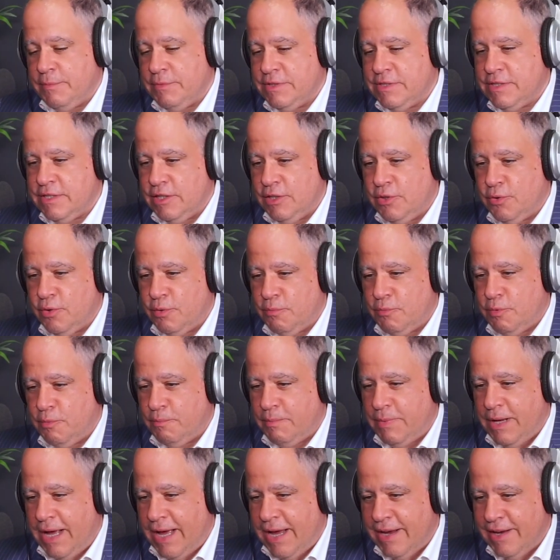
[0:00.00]
and see you in
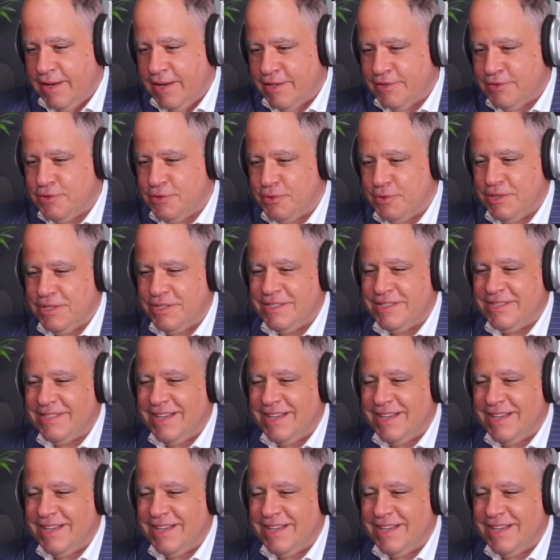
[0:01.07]
Mumbai as soon as